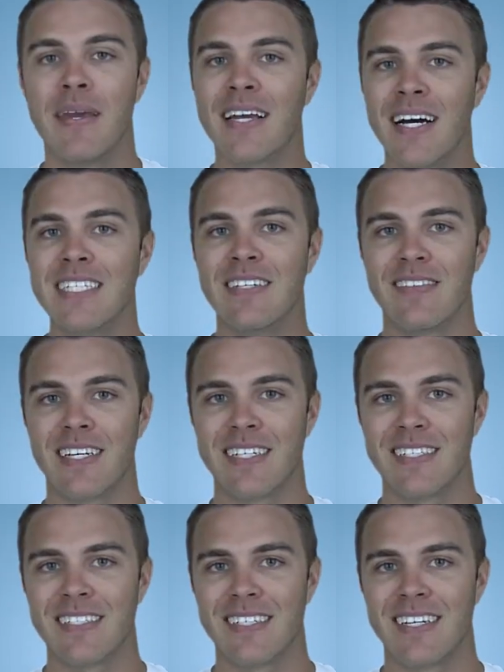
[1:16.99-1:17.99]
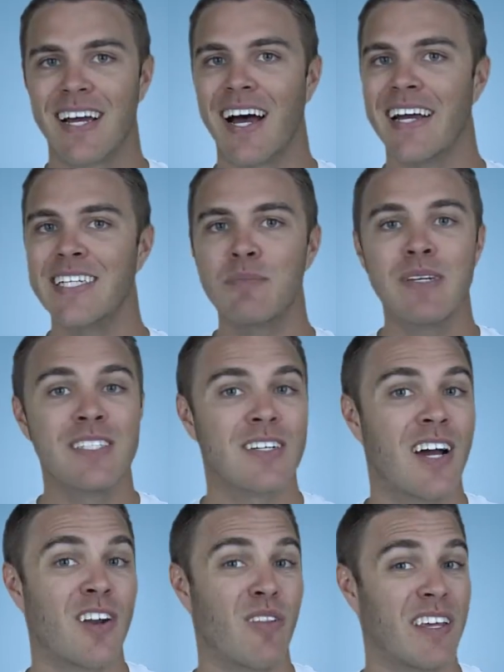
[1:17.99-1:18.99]
Because of this, ISPs are
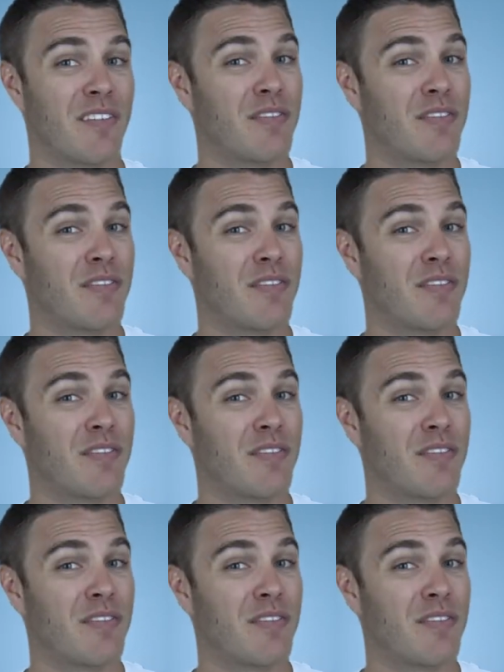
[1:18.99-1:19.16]
not only